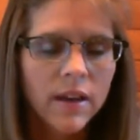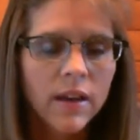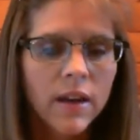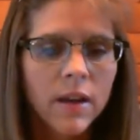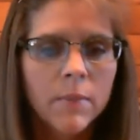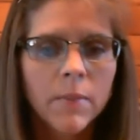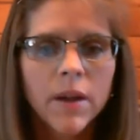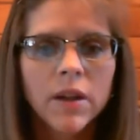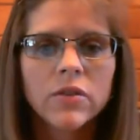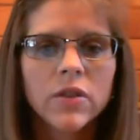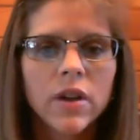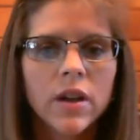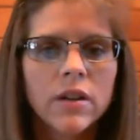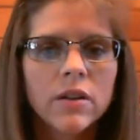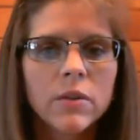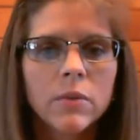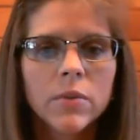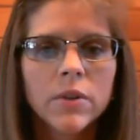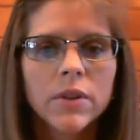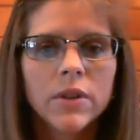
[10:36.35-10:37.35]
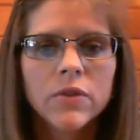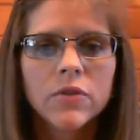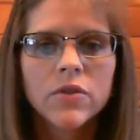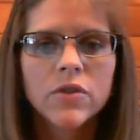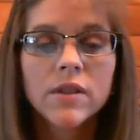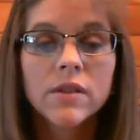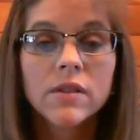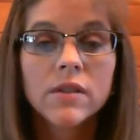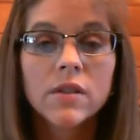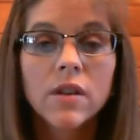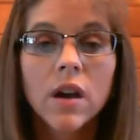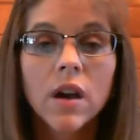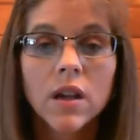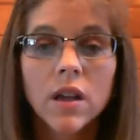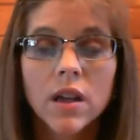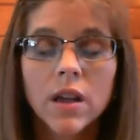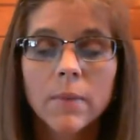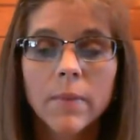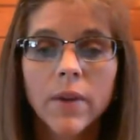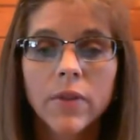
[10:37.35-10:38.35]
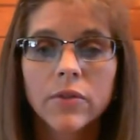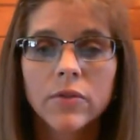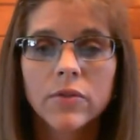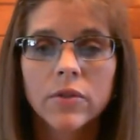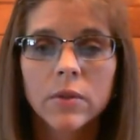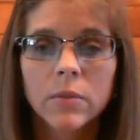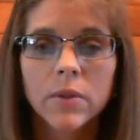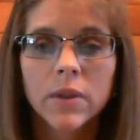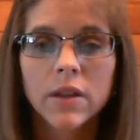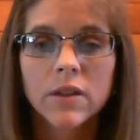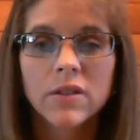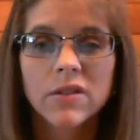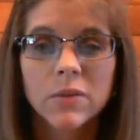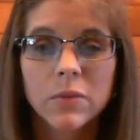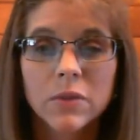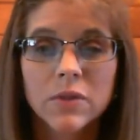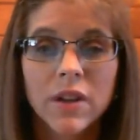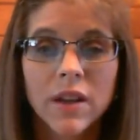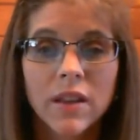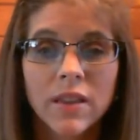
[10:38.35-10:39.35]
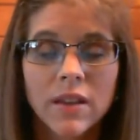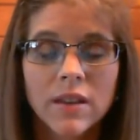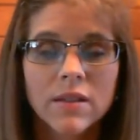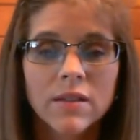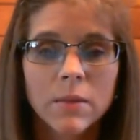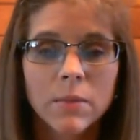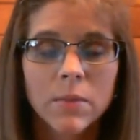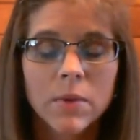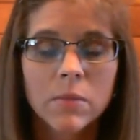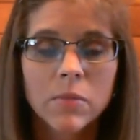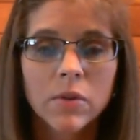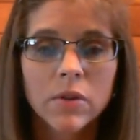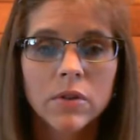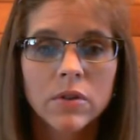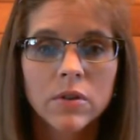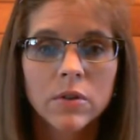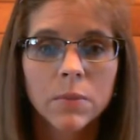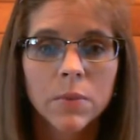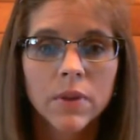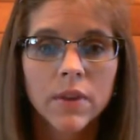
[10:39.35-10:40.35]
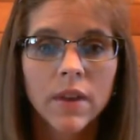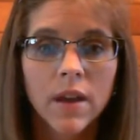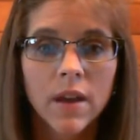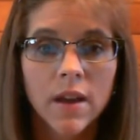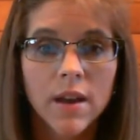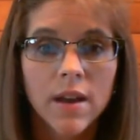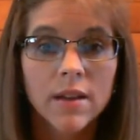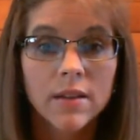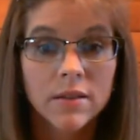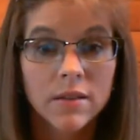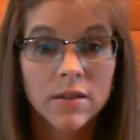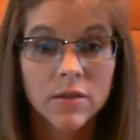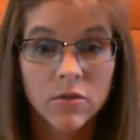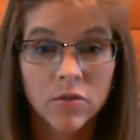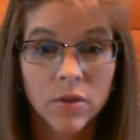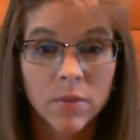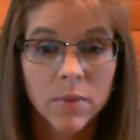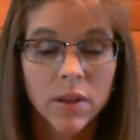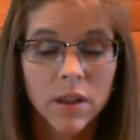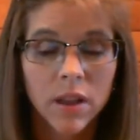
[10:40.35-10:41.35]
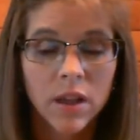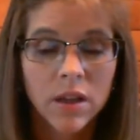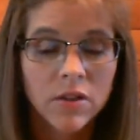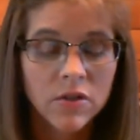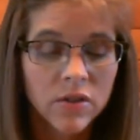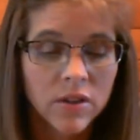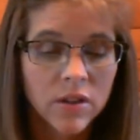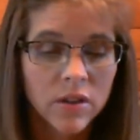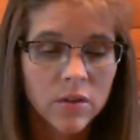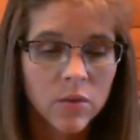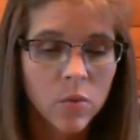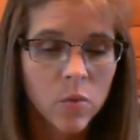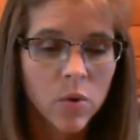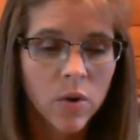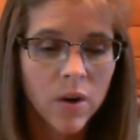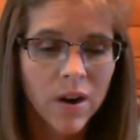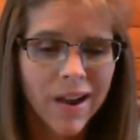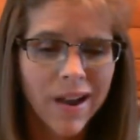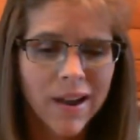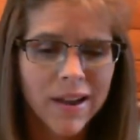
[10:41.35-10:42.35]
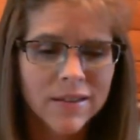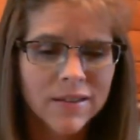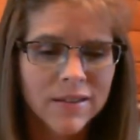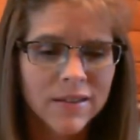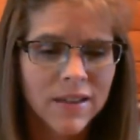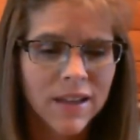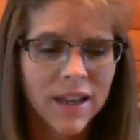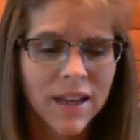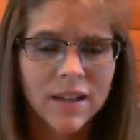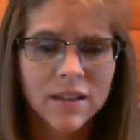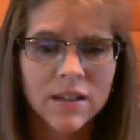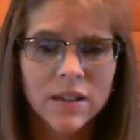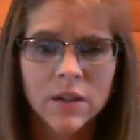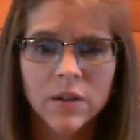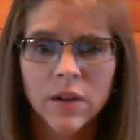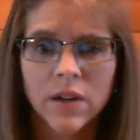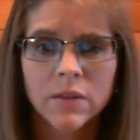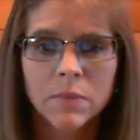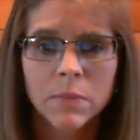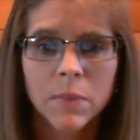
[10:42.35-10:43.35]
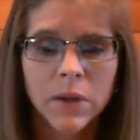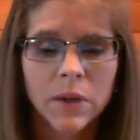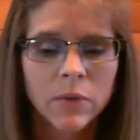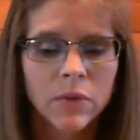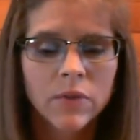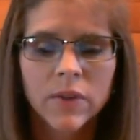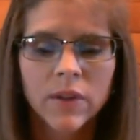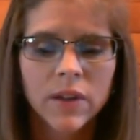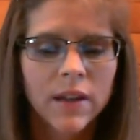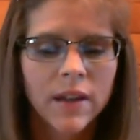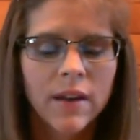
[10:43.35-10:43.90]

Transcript: Now, mind you, I don't believe she is talking about the tribulation, which I think some people interpret that as the tribulation or as the Antichrist being revealed.